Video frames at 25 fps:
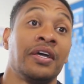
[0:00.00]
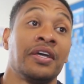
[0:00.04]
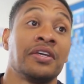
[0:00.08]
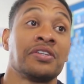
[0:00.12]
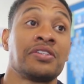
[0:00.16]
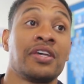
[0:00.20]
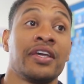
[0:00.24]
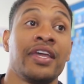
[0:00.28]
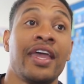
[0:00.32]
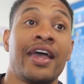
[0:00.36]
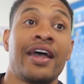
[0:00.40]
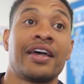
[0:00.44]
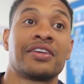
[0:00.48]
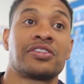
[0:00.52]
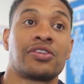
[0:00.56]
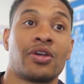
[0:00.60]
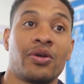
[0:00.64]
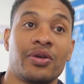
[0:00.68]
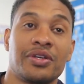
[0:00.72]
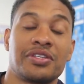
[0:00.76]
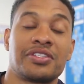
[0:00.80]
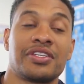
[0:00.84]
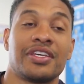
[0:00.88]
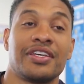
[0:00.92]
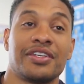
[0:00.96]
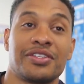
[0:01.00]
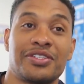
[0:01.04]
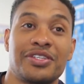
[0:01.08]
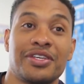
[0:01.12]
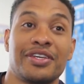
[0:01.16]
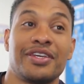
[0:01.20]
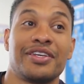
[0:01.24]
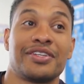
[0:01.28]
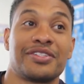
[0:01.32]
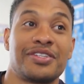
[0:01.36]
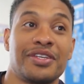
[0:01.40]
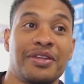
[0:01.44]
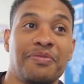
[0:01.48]
so yeah, so it's it's
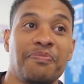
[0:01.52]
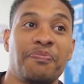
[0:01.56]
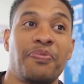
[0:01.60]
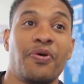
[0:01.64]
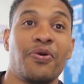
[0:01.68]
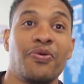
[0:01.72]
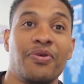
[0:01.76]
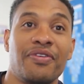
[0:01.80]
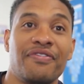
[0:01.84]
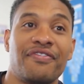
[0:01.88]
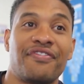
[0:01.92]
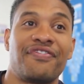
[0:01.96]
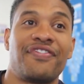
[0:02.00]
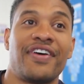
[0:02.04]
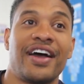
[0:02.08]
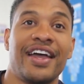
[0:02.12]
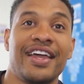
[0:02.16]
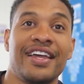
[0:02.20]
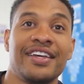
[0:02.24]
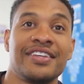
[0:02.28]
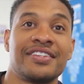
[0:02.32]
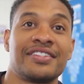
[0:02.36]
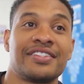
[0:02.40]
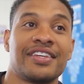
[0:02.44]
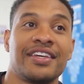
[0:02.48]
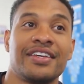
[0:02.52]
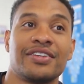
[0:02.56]
it's an important phase.